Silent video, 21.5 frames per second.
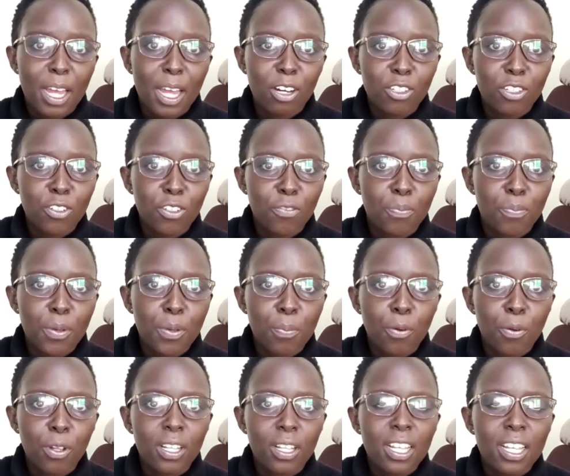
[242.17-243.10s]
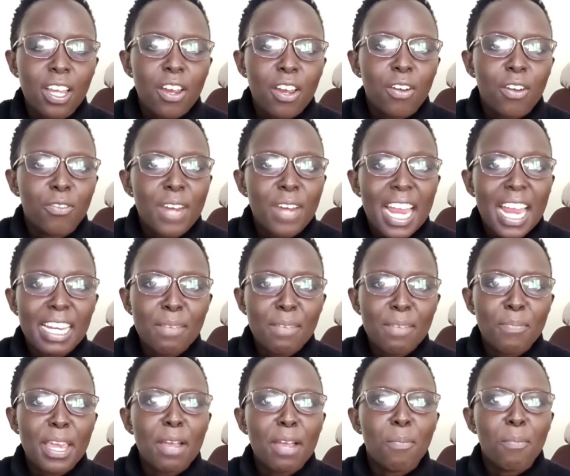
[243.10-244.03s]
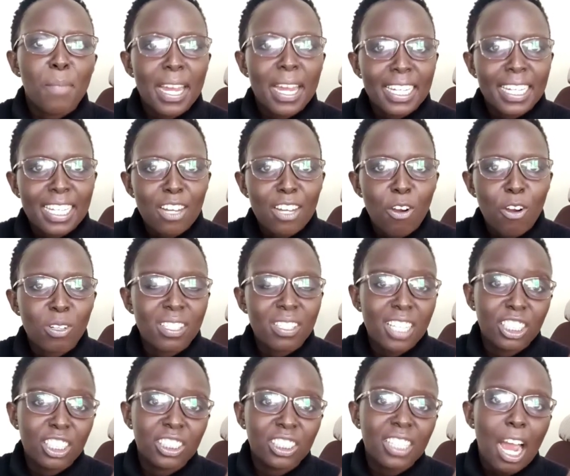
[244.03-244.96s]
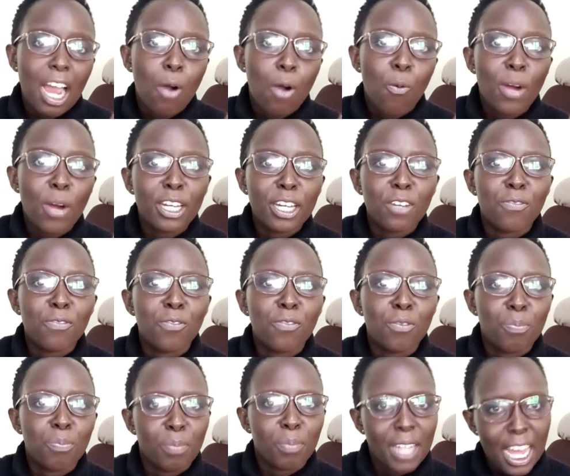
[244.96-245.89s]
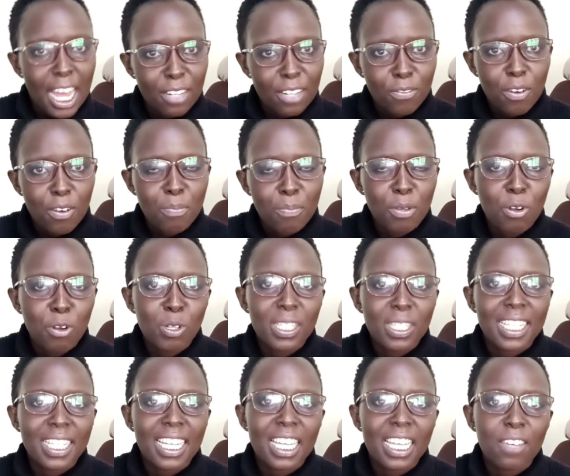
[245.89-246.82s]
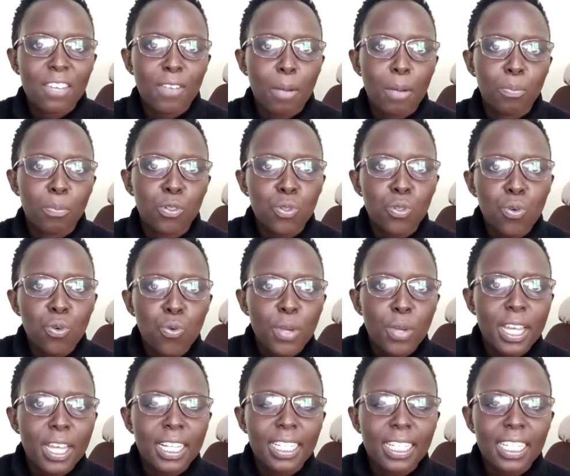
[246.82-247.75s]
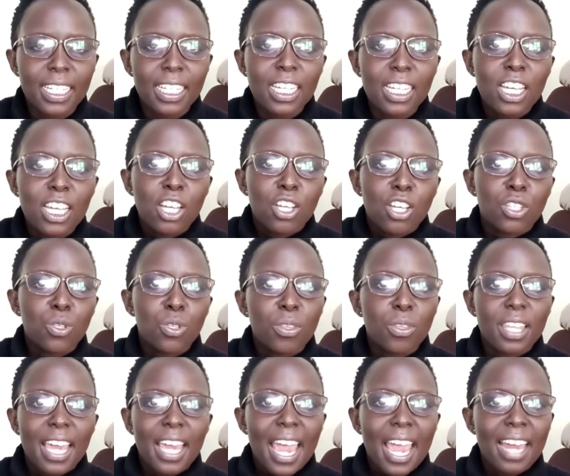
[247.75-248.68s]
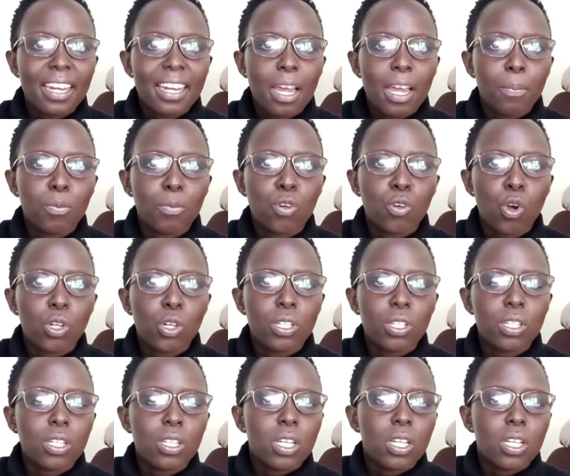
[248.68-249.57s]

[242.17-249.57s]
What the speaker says: A lot of people rarely make money on such a wonderful platform because they give up too quickly, so they end up not